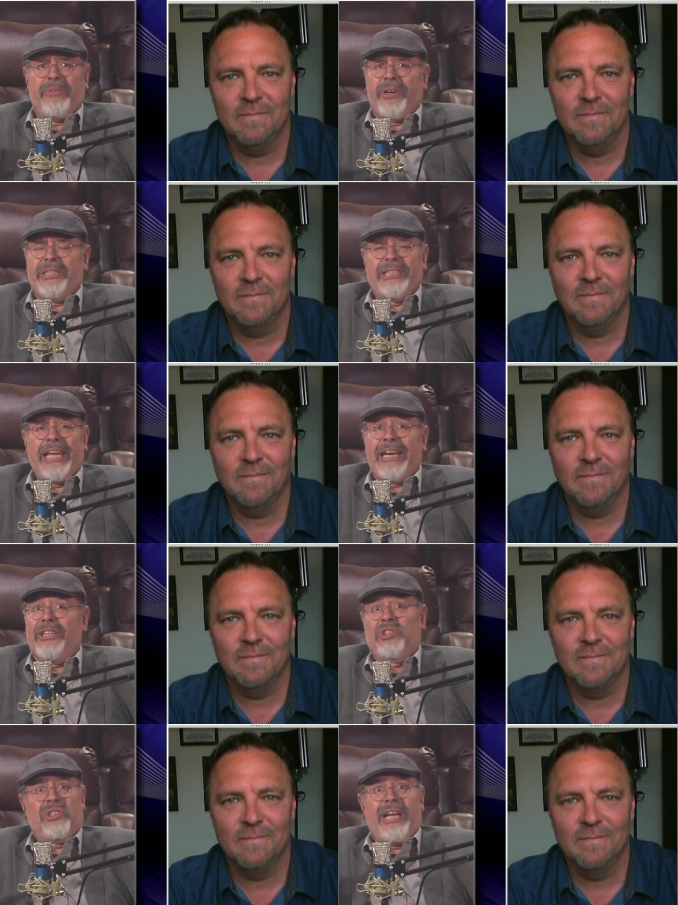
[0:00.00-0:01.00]
Speaker 1: very excited.
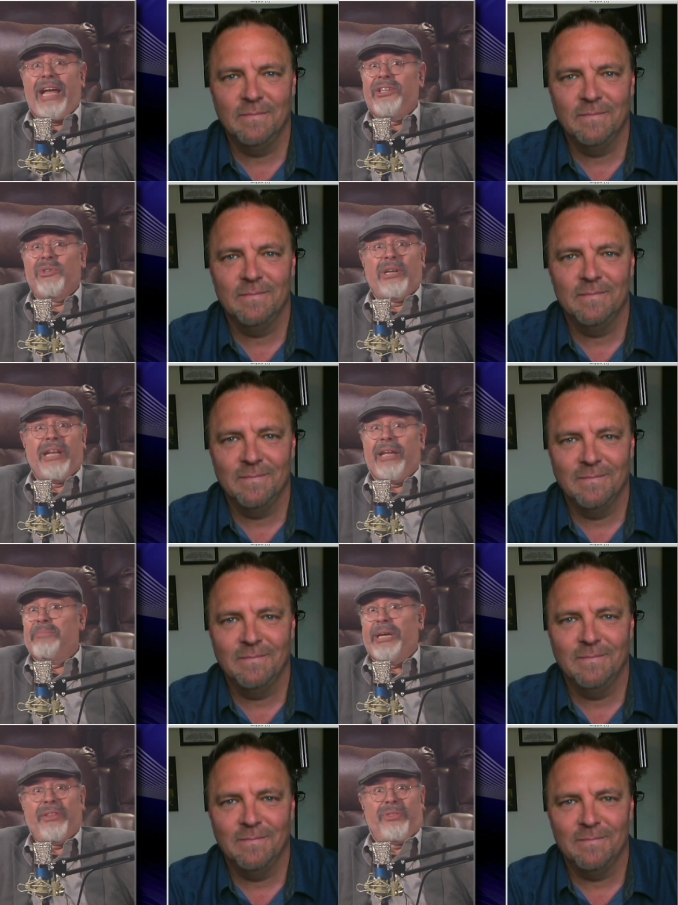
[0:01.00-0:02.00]
I should have had you on
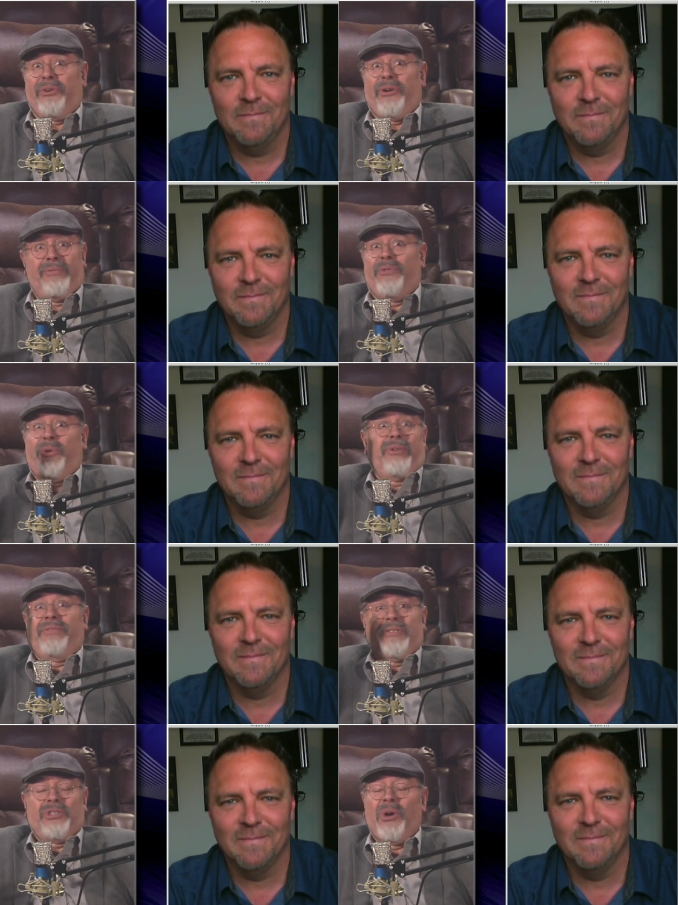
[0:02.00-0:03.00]
like my third or fourth
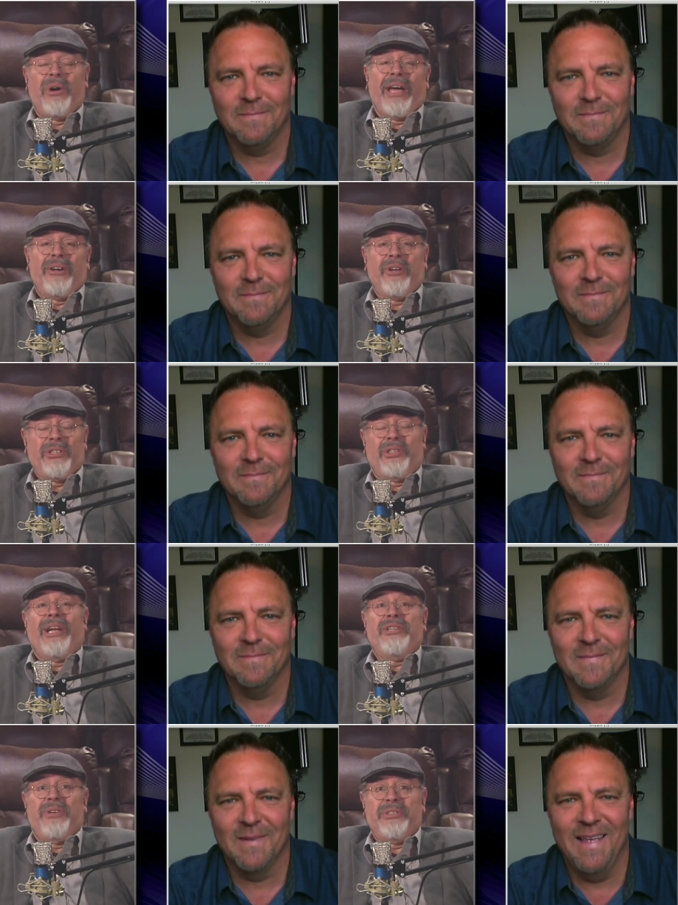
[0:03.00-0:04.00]
or fifth show. I don't know. I
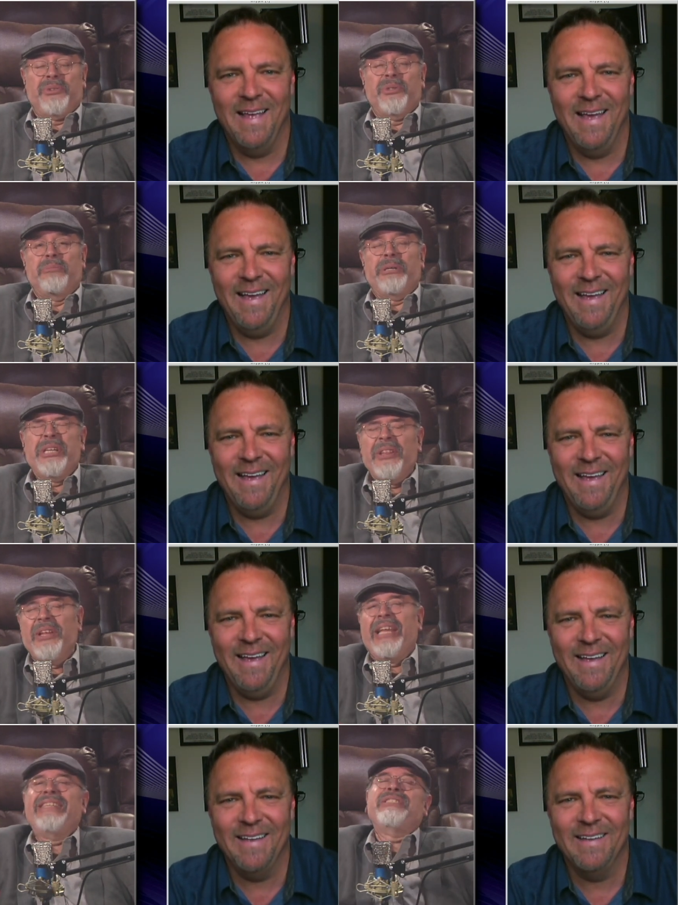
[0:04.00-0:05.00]
should have had you on sooner. But
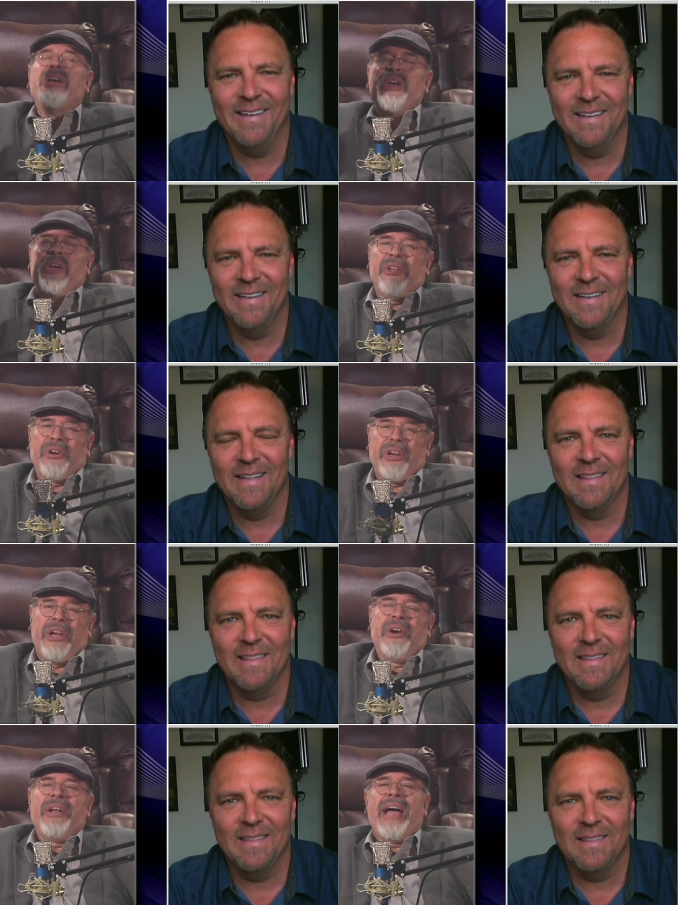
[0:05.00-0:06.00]
nonetheless, you're
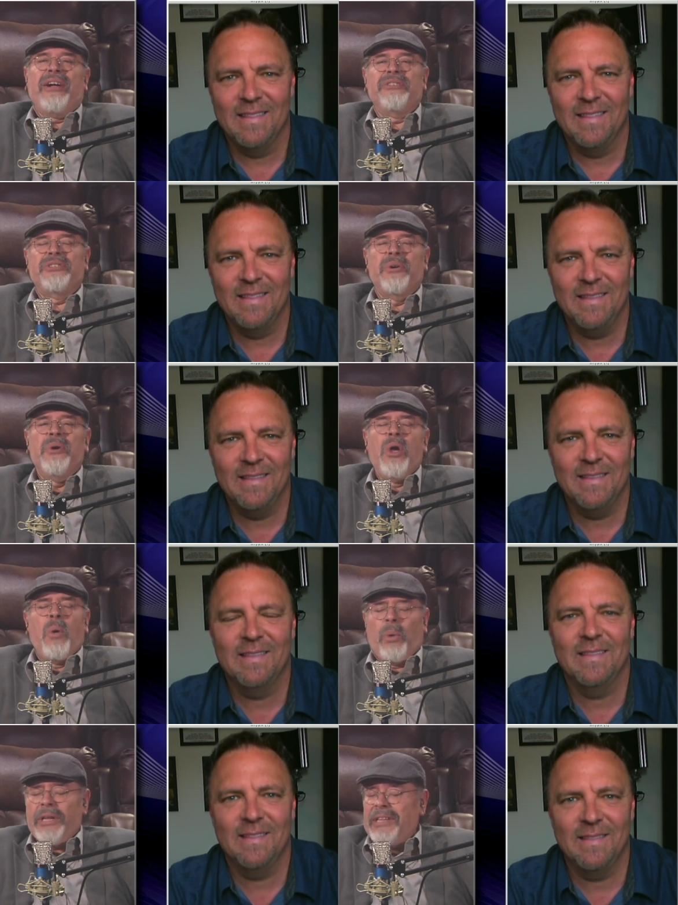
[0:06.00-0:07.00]
here now. So
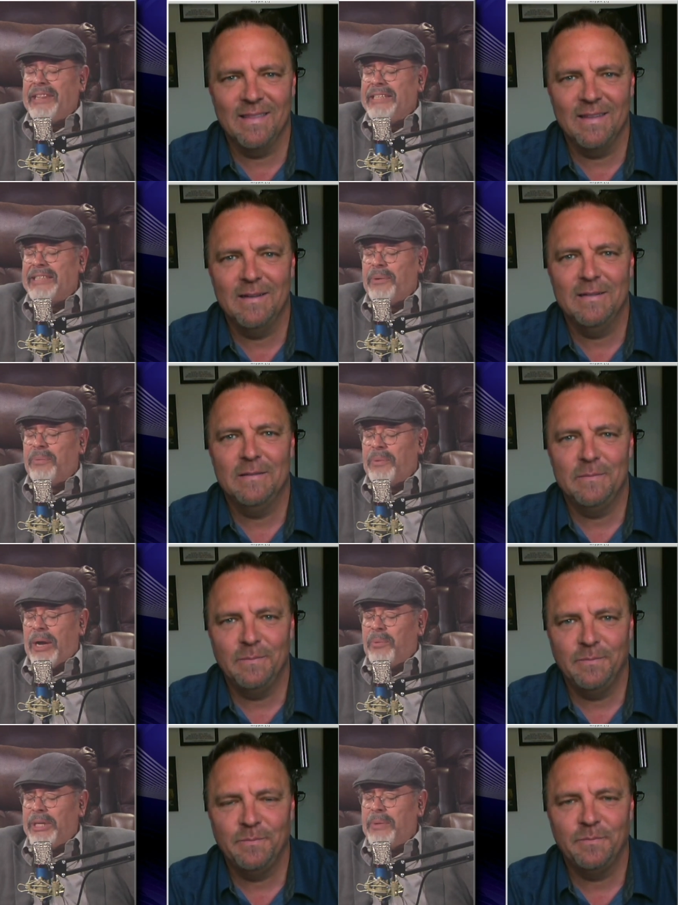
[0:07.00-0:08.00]
one of the things that
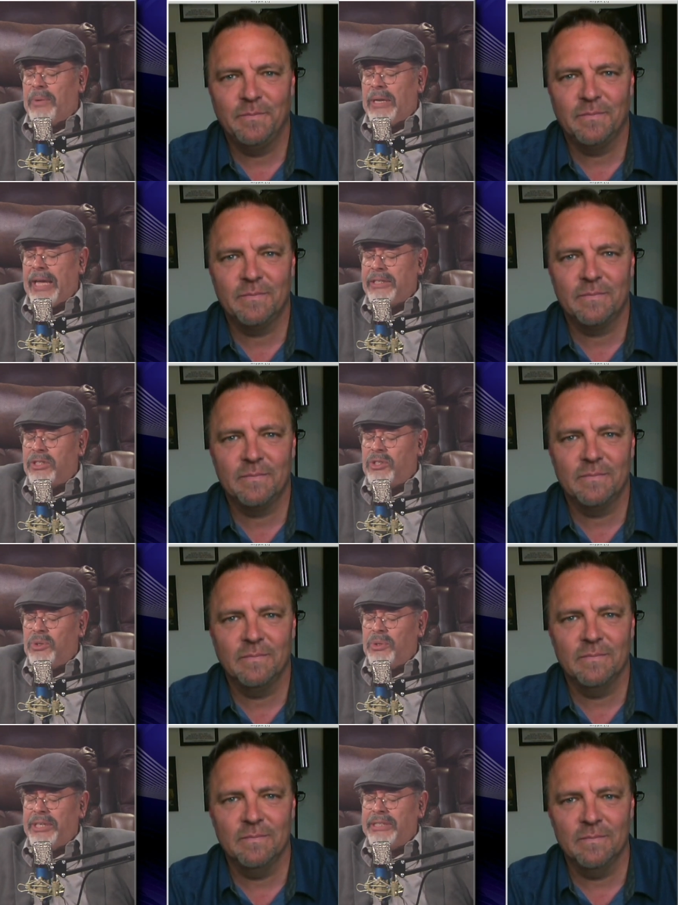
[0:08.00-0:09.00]
I really like to
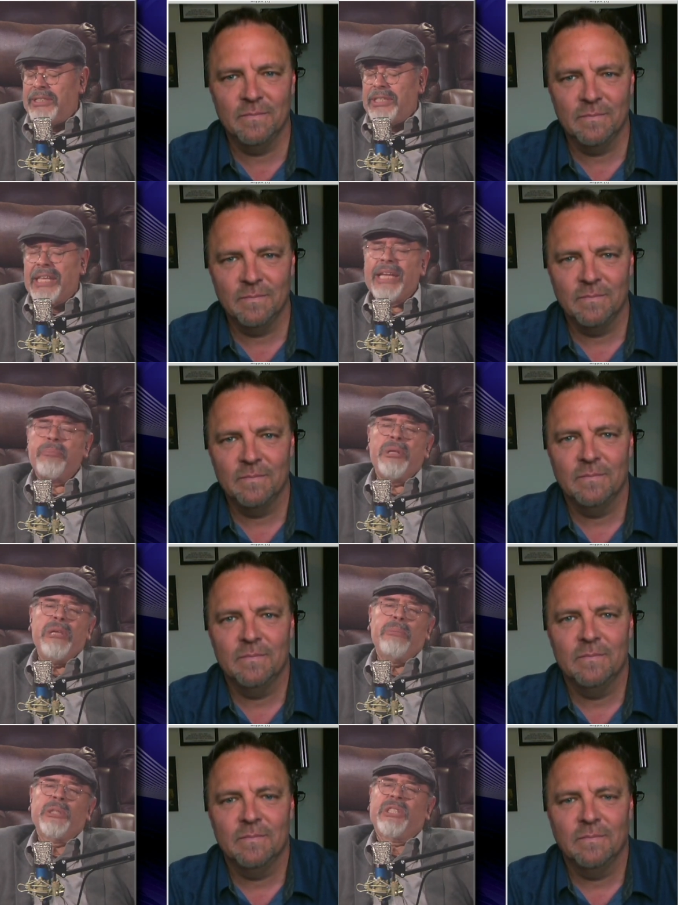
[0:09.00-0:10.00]
do is to get
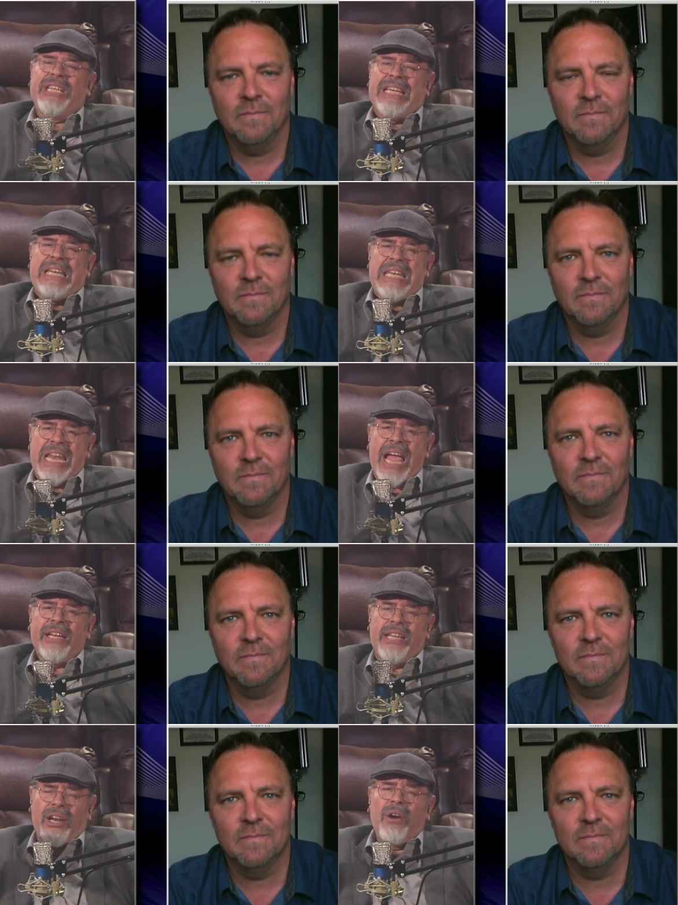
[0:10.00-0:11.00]
people to
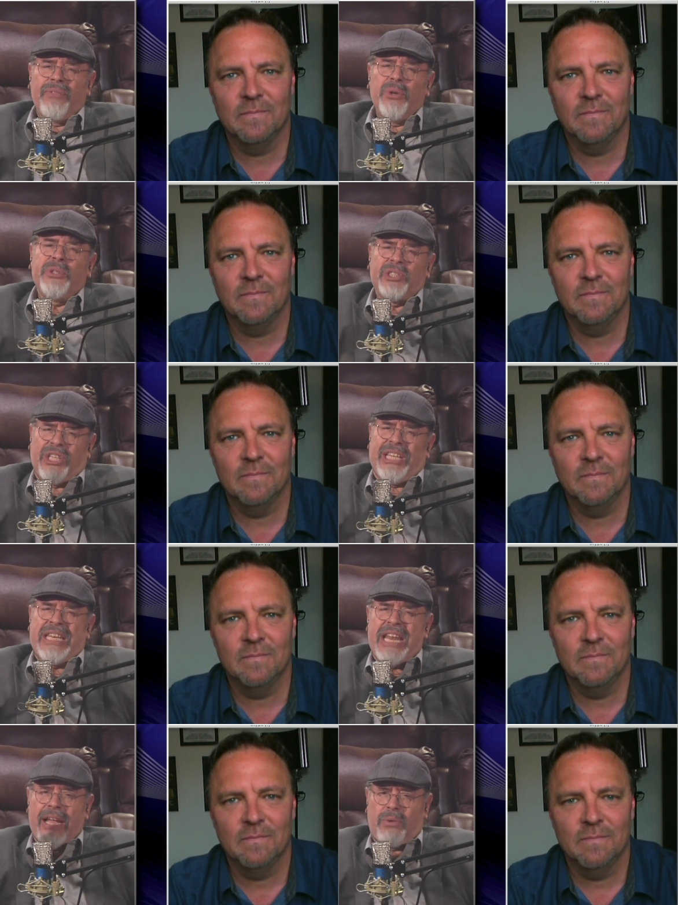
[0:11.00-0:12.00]
connect, get our viewers to
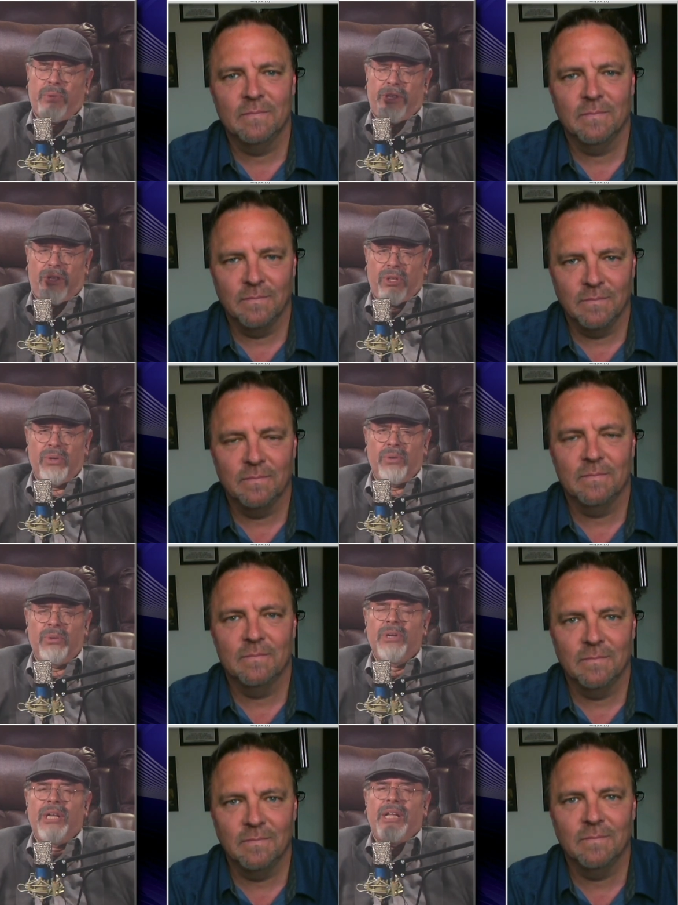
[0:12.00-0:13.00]
connect with
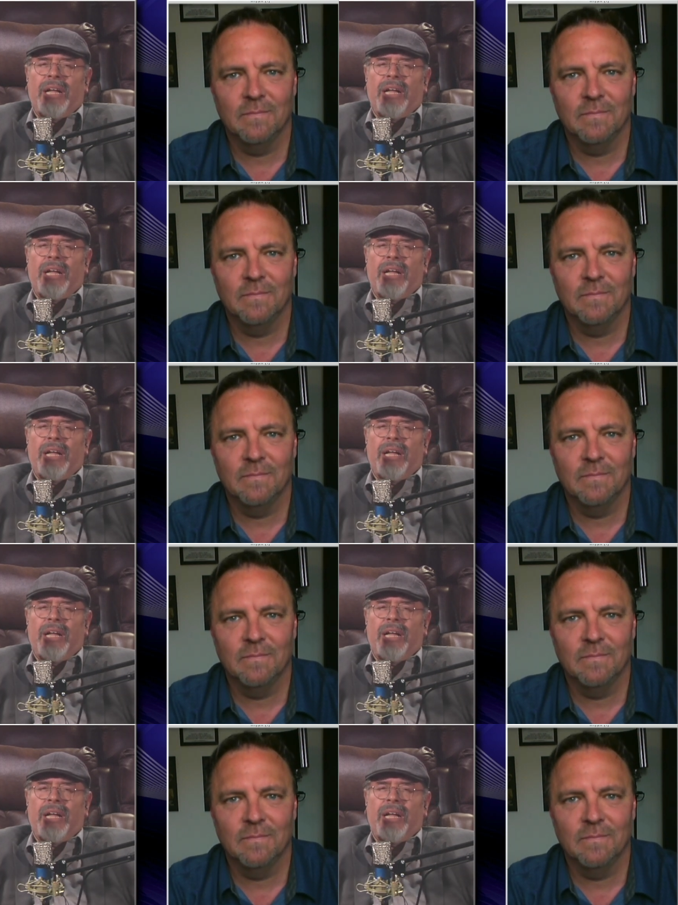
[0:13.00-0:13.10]
you.